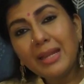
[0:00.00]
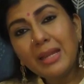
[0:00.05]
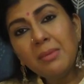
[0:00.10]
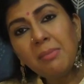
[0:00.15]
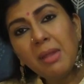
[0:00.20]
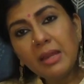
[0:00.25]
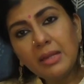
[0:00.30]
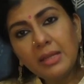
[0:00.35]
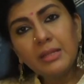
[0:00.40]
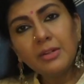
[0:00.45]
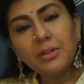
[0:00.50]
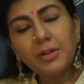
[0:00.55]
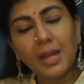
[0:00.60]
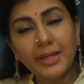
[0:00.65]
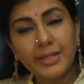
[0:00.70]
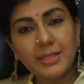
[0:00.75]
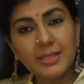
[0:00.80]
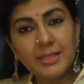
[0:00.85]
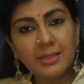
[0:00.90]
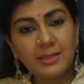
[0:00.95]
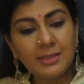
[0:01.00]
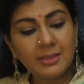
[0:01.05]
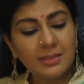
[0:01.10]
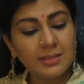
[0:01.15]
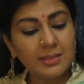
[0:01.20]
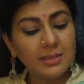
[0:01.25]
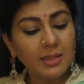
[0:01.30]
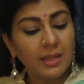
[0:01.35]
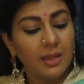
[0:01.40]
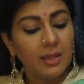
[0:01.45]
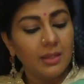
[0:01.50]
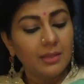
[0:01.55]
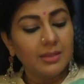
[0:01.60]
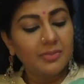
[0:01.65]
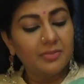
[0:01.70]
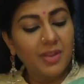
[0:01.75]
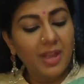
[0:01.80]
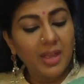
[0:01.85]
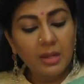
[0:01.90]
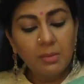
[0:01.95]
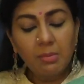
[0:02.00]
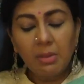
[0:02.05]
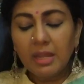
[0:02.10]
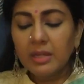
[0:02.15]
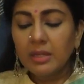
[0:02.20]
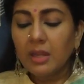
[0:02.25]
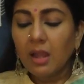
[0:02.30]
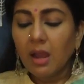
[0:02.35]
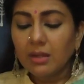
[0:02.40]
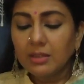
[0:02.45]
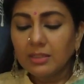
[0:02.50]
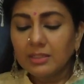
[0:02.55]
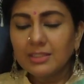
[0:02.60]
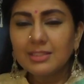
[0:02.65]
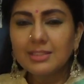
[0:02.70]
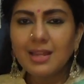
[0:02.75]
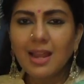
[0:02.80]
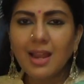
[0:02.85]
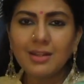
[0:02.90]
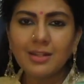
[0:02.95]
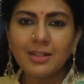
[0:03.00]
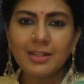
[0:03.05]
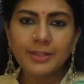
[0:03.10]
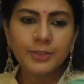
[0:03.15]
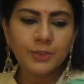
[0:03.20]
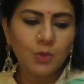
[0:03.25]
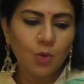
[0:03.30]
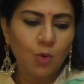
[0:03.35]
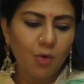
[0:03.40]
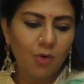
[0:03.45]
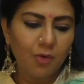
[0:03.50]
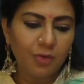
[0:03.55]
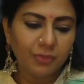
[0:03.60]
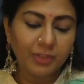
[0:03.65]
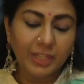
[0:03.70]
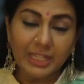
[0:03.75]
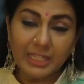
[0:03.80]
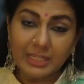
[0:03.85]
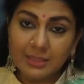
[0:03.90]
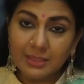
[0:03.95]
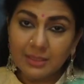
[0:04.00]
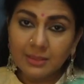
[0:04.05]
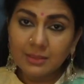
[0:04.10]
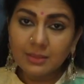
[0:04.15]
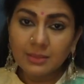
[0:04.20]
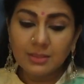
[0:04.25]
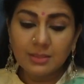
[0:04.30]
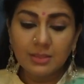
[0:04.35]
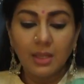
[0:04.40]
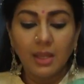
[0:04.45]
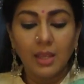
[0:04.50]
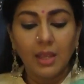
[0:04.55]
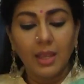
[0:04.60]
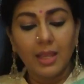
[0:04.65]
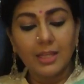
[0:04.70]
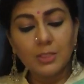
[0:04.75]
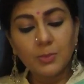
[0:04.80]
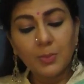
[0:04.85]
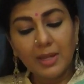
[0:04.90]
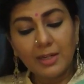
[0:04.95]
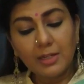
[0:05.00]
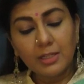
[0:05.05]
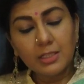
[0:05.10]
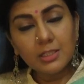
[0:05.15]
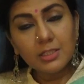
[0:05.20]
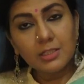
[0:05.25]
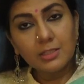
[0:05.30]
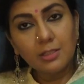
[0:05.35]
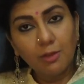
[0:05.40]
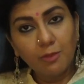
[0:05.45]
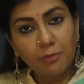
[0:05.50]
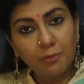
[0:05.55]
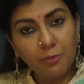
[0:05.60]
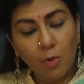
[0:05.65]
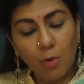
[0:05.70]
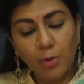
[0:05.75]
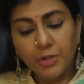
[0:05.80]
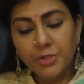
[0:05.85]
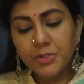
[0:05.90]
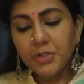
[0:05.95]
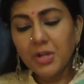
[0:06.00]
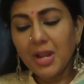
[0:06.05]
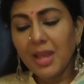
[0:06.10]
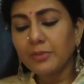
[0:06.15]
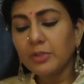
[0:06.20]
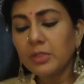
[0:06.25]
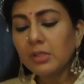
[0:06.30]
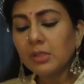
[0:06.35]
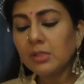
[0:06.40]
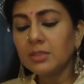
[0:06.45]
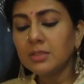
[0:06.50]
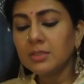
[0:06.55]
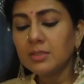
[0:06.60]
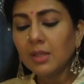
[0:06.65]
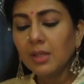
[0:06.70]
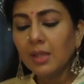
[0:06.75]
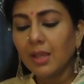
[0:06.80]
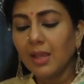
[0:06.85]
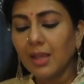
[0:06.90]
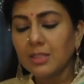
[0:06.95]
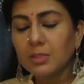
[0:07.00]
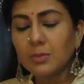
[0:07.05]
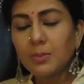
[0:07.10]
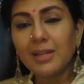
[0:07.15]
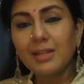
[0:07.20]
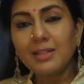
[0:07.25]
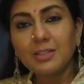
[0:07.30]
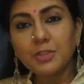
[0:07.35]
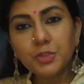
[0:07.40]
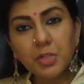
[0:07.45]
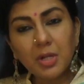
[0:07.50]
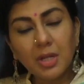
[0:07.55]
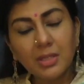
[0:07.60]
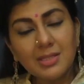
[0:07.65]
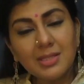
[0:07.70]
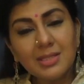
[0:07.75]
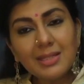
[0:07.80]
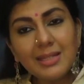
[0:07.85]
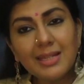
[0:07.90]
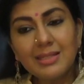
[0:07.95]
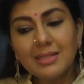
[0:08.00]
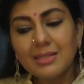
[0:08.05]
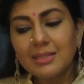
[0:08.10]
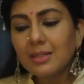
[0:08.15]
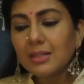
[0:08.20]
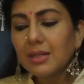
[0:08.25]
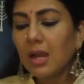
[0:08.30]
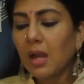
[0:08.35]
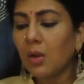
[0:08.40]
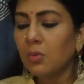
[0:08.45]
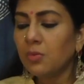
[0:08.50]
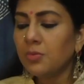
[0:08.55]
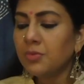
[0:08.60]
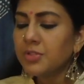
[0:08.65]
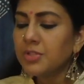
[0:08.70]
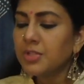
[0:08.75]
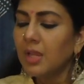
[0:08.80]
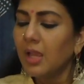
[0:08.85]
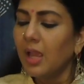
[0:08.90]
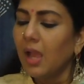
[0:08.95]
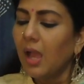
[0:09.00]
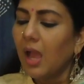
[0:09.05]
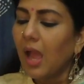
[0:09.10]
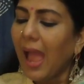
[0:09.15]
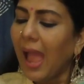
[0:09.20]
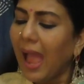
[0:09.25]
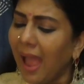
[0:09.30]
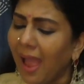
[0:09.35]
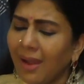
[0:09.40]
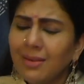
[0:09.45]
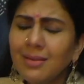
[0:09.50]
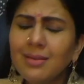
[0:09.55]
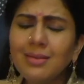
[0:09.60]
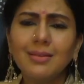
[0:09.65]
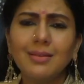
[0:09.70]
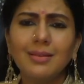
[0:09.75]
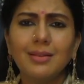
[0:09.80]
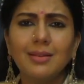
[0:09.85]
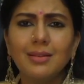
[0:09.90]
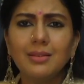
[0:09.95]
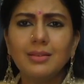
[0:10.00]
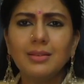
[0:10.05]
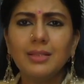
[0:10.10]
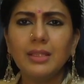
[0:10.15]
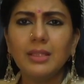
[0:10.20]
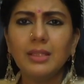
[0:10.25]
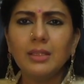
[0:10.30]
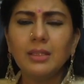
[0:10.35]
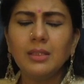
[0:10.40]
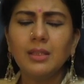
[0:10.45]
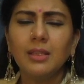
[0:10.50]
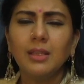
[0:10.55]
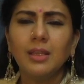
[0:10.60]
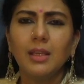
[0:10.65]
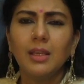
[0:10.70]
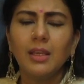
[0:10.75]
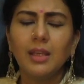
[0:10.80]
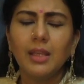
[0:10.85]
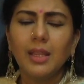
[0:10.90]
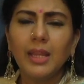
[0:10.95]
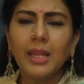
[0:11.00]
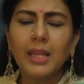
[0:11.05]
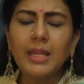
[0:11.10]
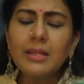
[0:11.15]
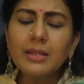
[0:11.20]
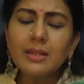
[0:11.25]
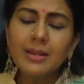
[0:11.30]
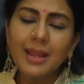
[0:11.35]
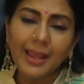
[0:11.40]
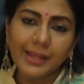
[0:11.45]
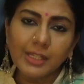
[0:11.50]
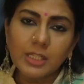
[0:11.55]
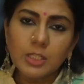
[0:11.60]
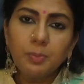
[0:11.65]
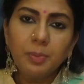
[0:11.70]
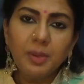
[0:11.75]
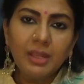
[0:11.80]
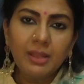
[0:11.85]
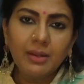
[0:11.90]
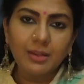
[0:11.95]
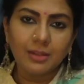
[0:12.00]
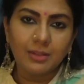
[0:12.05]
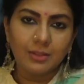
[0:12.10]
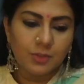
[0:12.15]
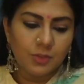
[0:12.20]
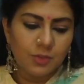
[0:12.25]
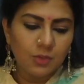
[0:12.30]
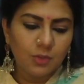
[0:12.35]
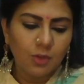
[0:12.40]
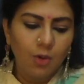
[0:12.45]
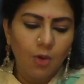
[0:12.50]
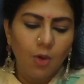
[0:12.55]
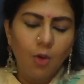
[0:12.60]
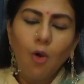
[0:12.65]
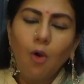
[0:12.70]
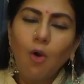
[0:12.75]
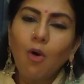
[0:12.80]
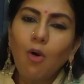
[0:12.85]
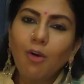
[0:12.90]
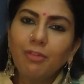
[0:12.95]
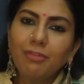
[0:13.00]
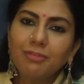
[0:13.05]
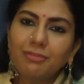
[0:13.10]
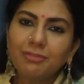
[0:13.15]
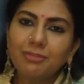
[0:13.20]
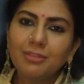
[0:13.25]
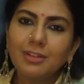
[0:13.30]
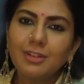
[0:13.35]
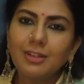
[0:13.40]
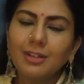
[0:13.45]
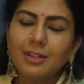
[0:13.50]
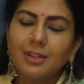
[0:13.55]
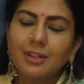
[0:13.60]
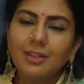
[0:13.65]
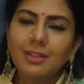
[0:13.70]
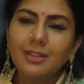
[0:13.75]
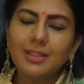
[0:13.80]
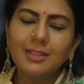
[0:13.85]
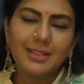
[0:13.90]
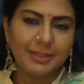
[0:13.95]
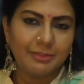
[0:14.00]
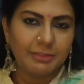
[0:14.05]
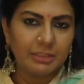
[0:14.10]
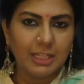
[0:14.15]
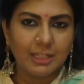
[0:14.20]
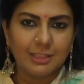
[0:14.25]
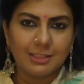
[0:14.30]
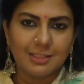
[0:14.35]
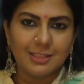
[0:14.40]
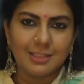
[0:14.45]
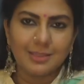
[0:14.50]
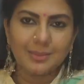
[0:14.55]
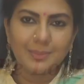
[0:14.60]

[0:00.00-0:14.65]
many writings, the very many understandings of Indians as well as foreign travelers, as well as translated accounts, and the Indian experience of the Devadasi.